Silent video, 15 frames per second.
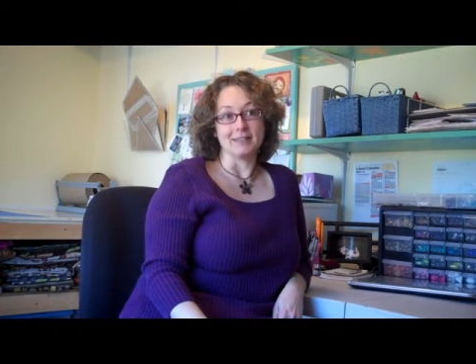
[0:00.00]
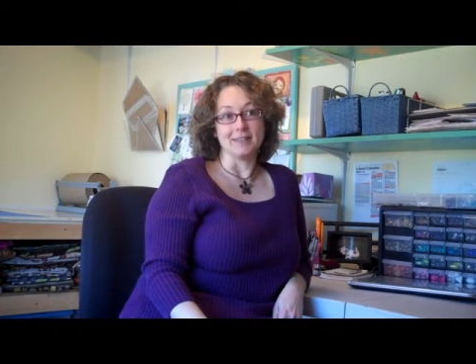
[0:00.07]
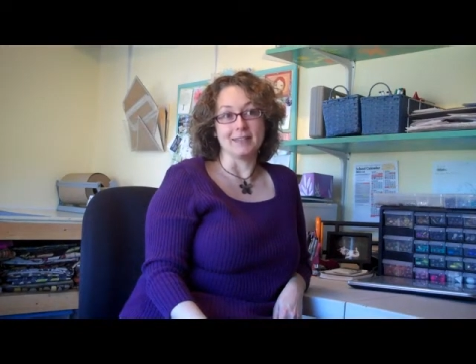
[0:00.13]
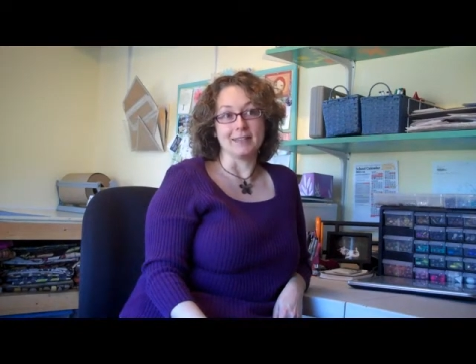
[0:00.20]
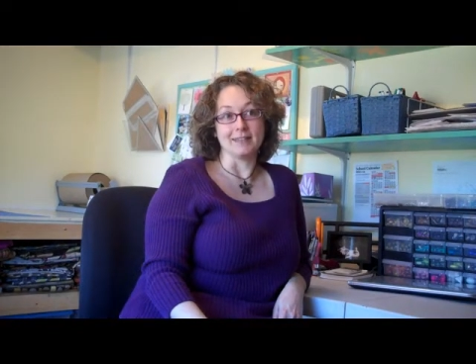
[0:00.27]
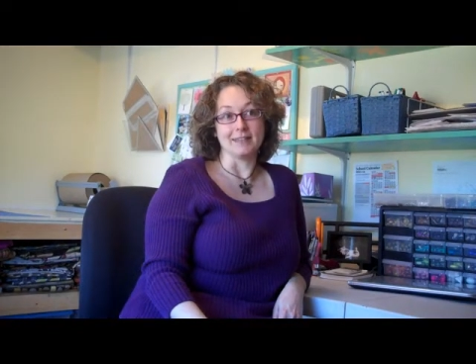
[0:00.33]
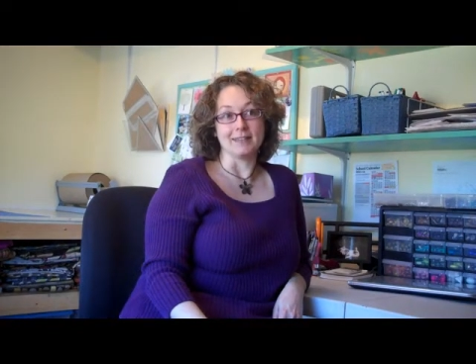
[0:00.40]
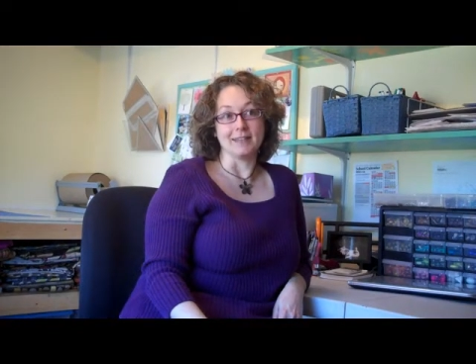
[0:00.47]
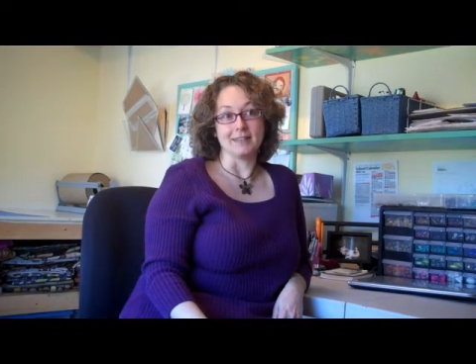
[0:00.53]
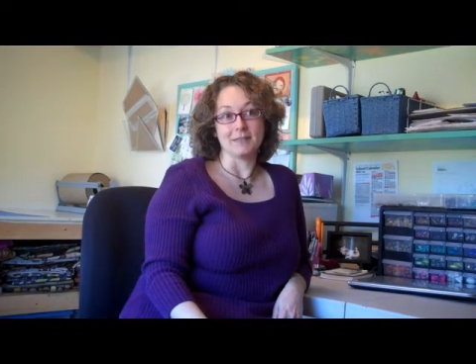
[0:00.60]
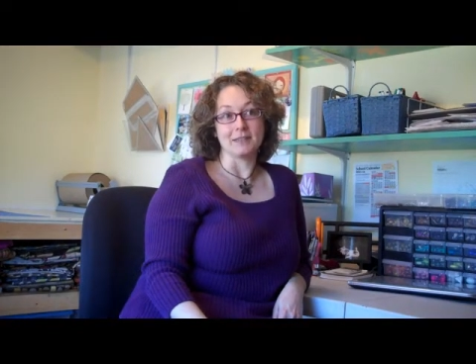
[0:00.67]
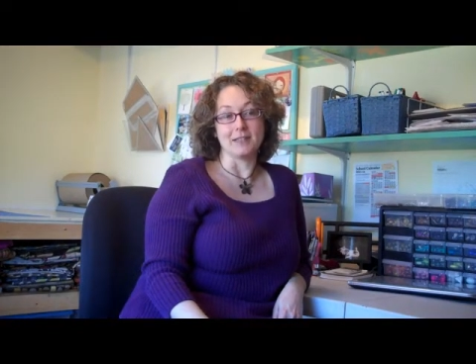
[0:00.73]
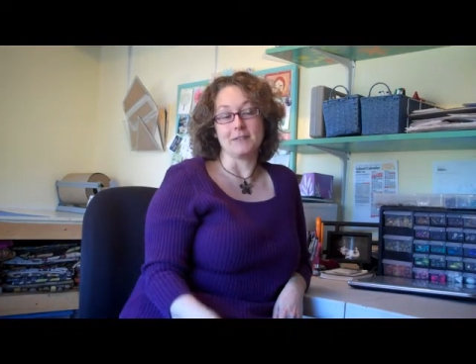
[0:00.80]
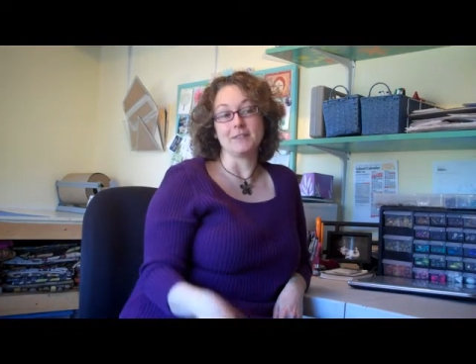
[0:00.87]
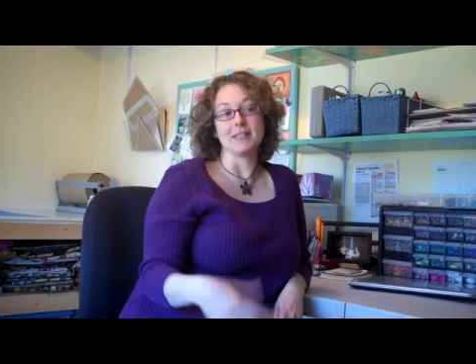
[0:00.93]
and that's
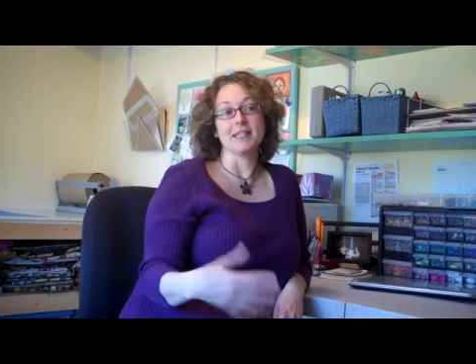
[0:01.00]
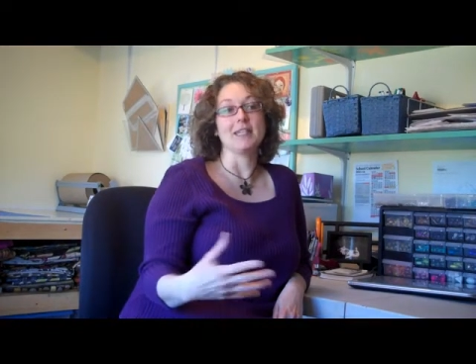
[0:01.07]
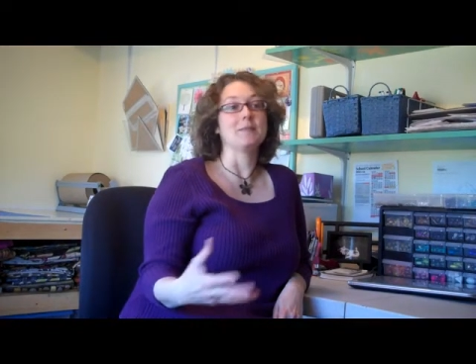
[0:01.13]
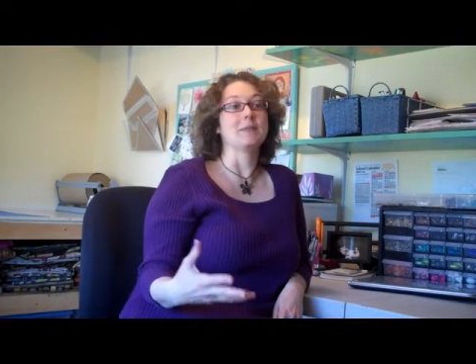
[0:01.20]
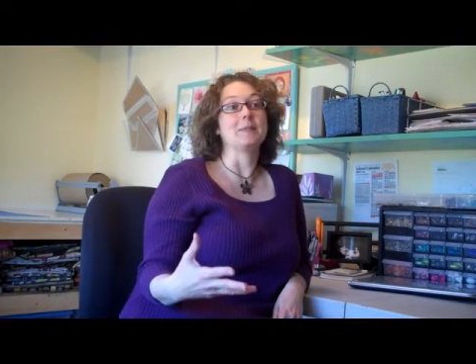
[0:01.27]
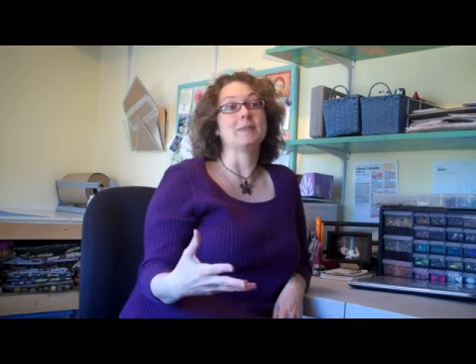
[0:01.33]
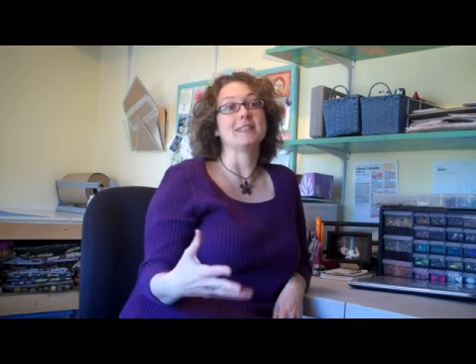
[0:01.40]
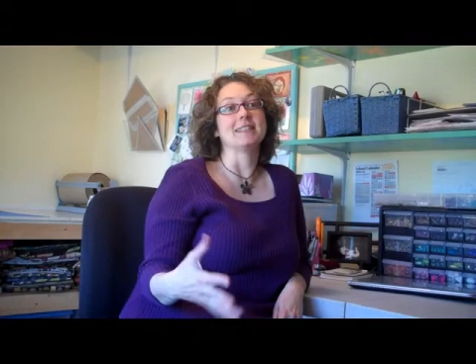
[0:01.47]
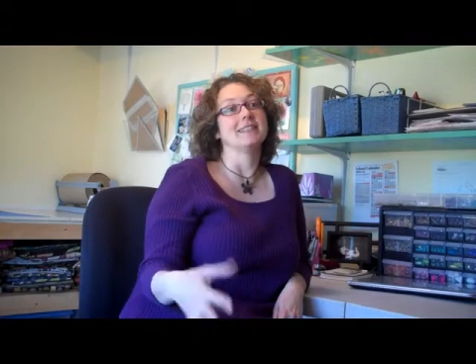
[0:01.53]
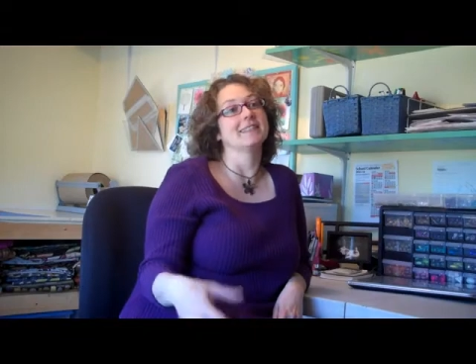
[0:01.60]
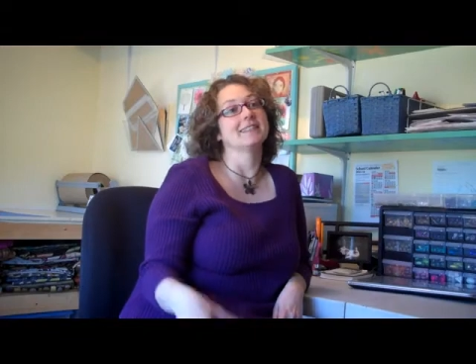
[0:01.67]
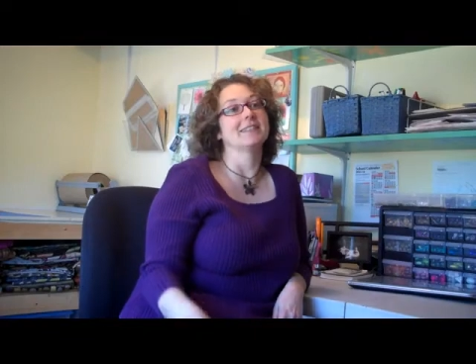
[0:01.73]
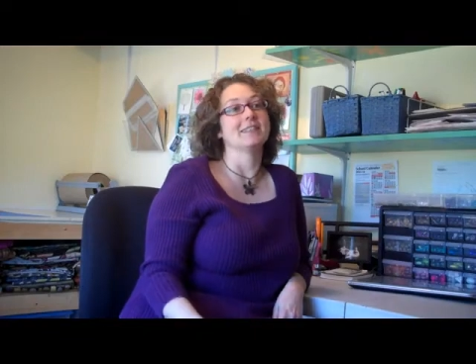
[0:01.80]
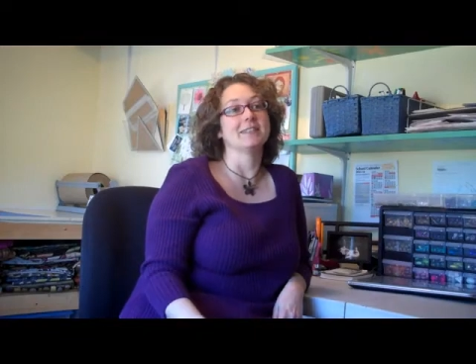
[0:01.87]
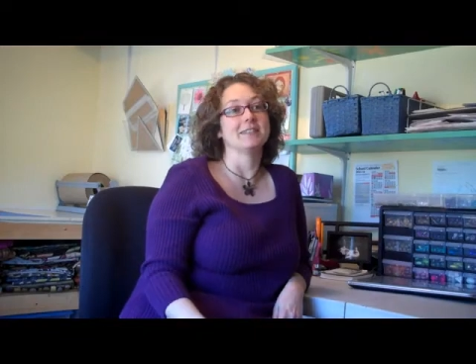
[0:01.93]
enough to keep me busy,
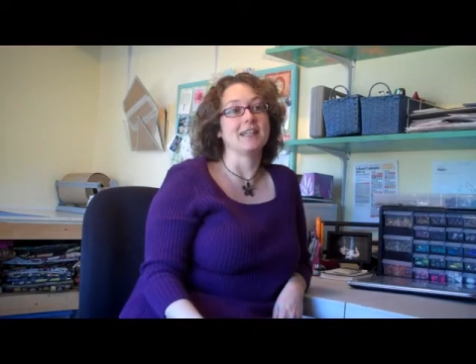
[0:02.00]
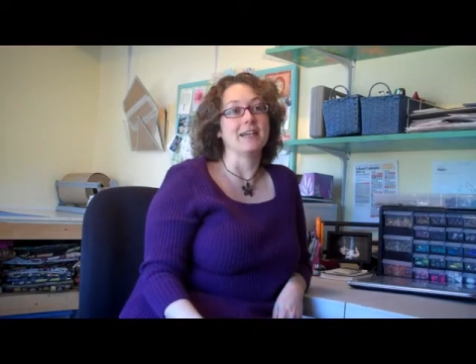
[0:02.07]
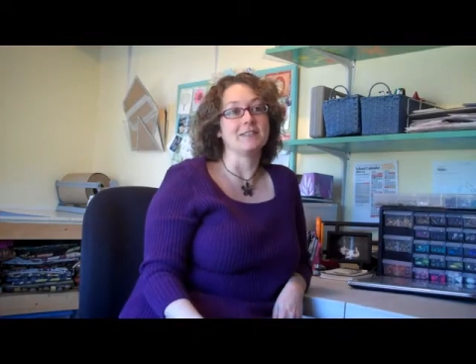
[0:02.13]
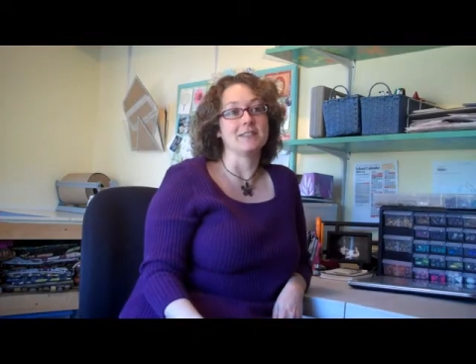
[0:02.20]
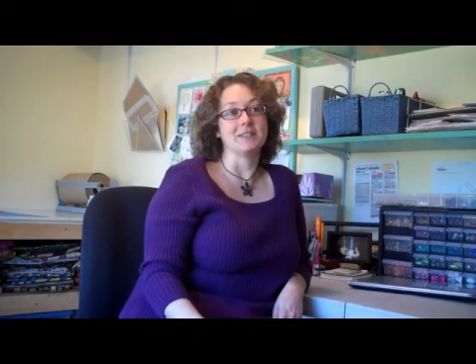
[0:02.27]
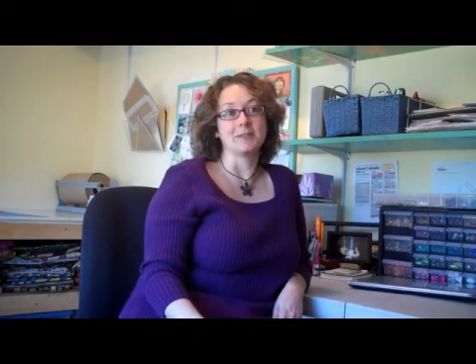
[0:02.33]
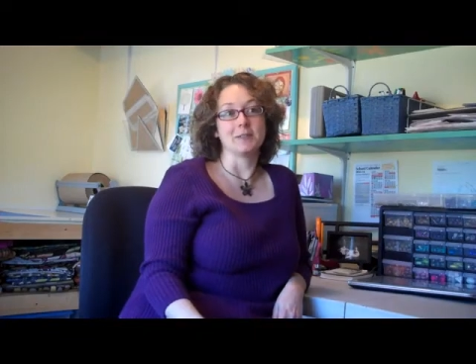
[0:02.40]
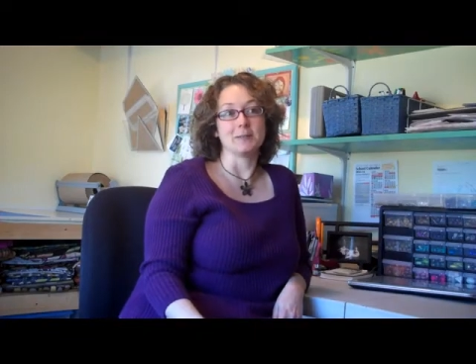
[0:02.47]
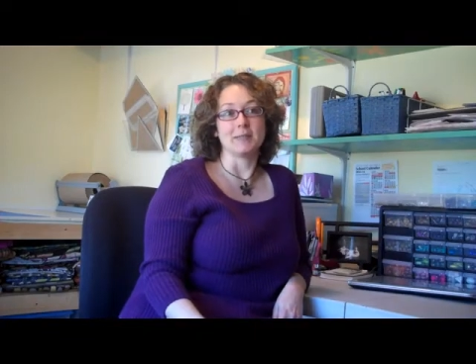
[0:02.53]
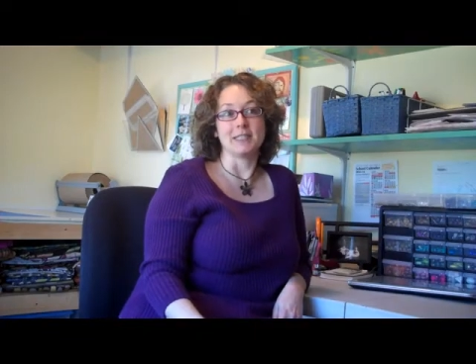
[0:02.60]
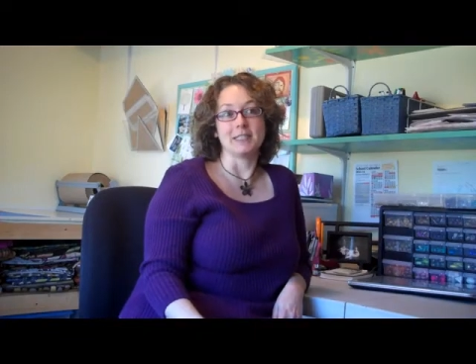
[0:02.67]
so I don't have to do as many